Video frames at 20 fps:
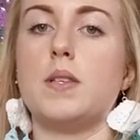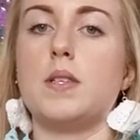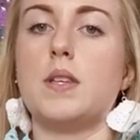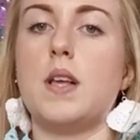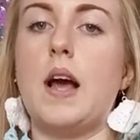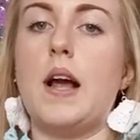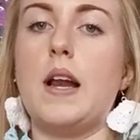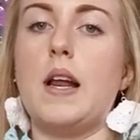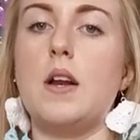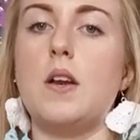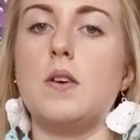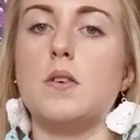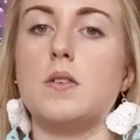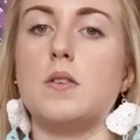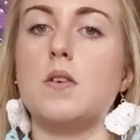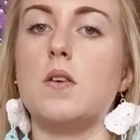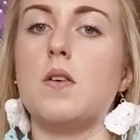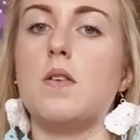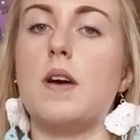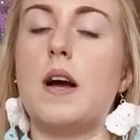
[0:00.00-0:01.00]
slightly
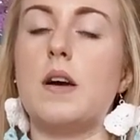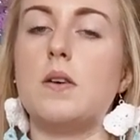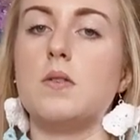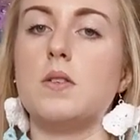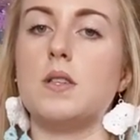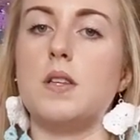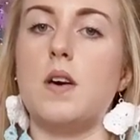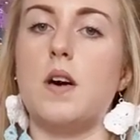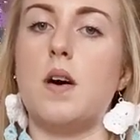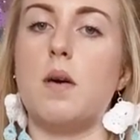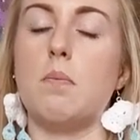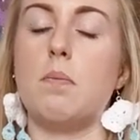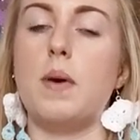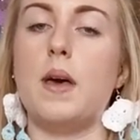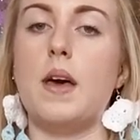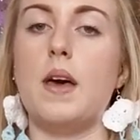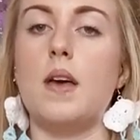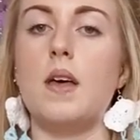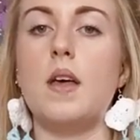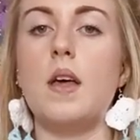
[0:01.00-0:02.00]
looser around the
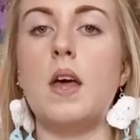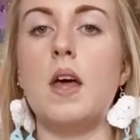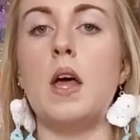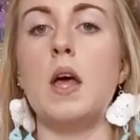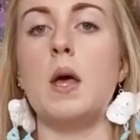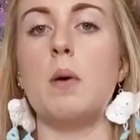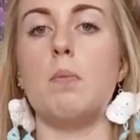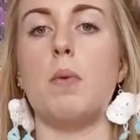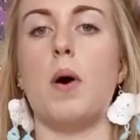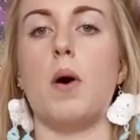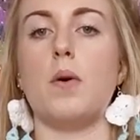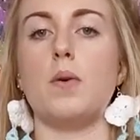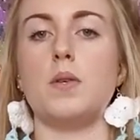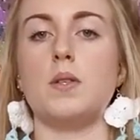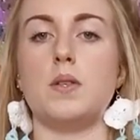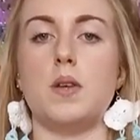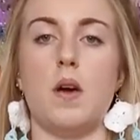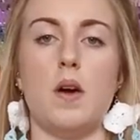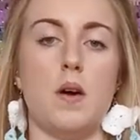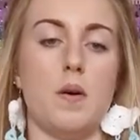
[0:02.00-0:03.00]
armpit but
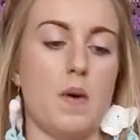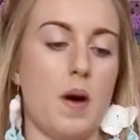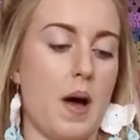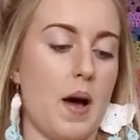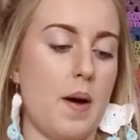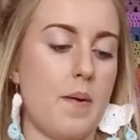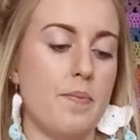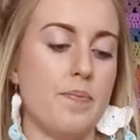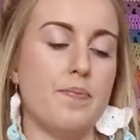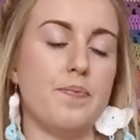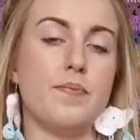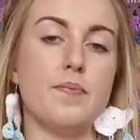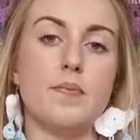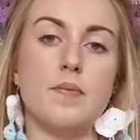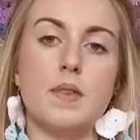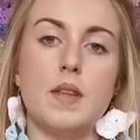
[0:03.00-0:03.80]
also um,